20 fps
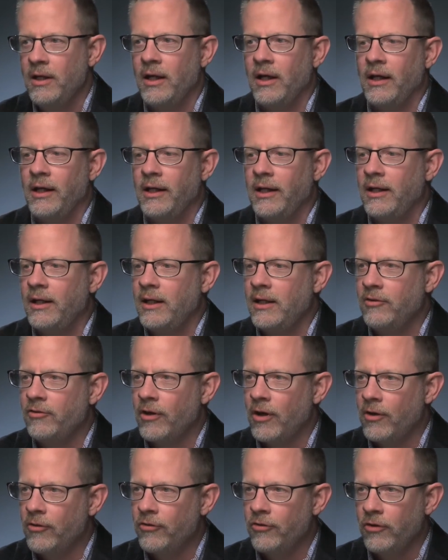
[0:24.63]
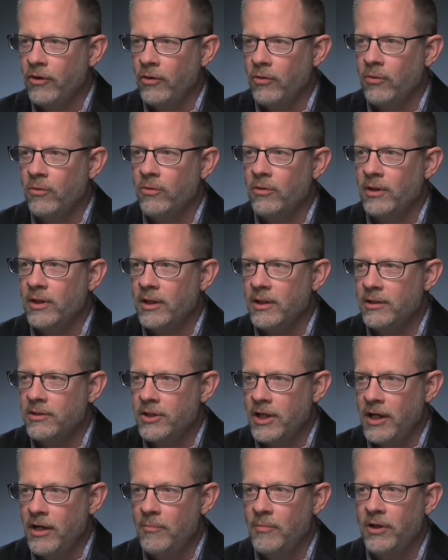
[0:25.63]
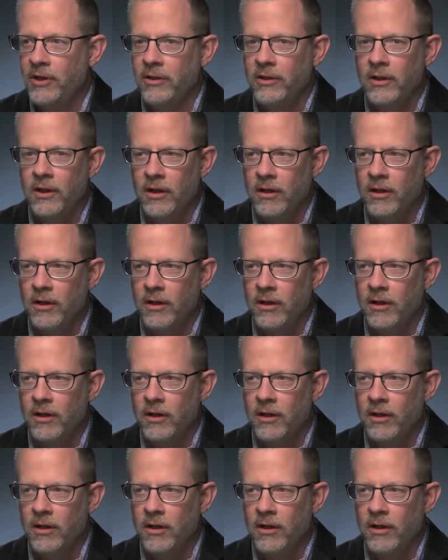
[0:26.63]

And he's also the chairman